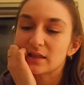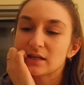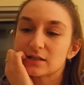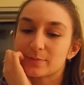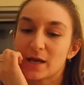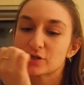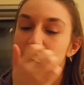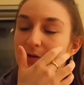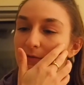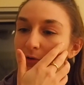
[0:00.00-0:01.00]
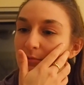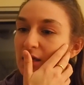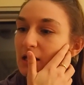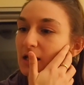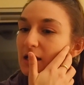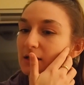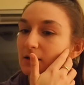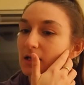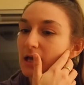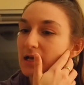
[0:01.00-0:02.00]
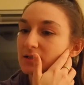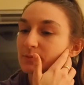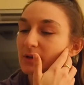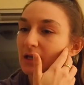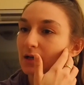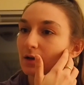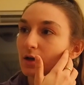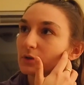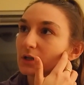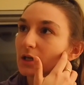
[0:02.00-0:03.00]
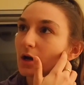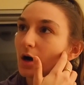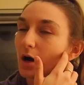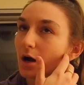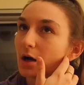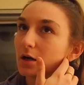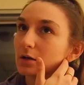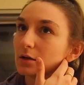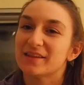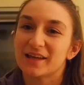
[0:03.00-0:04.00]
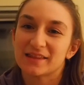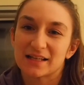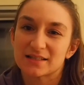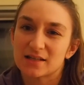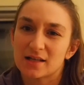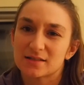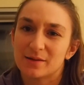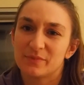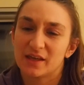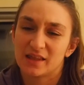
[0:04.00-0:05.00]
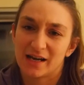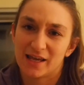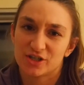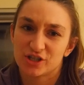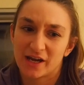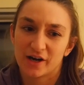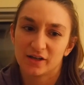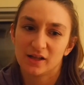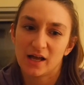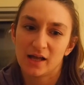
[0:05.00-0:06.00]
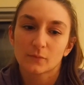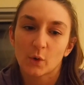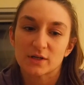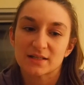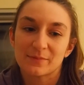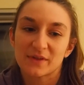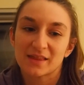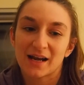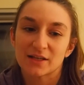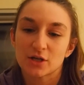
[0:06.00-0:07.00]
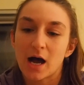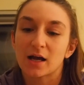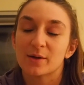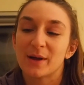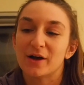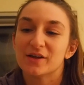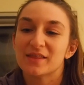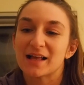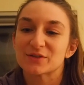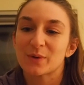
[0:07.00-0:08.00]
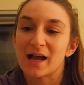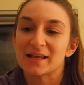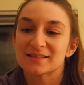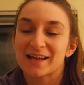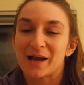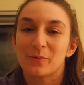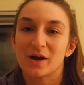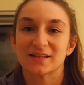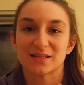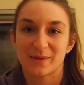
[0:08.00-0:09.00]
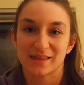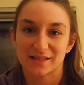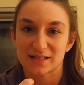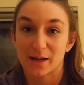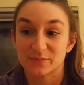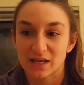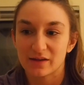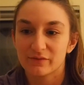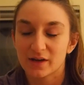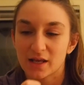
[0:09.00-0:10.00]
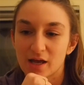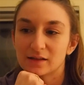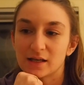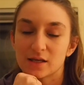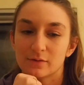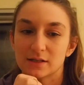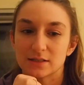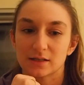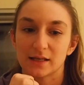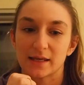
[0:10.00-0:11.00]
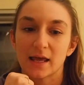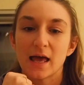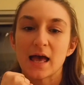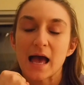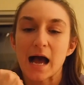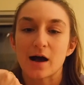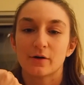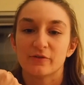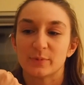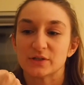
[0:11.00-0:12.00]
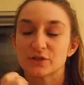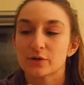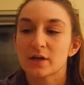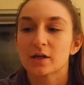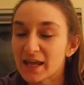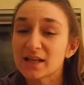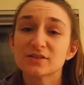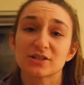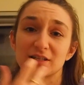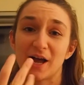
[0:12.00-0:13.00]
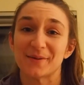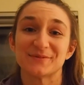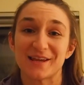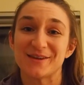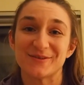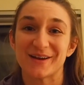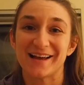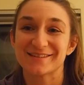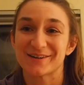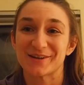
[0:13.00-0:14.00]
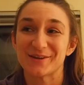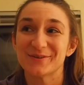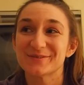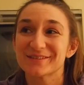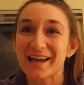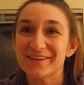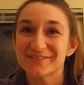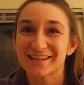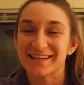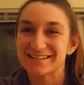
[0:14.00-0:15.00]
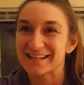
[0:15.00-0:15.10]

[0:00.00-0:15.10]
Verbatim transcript: think especially for me, it has been really hard. And like that's not something that I share a lot or something that I talk about. And that's why it's like I wanted to make this update video, let you into like how I've been doing and just to update you guys on a huge life change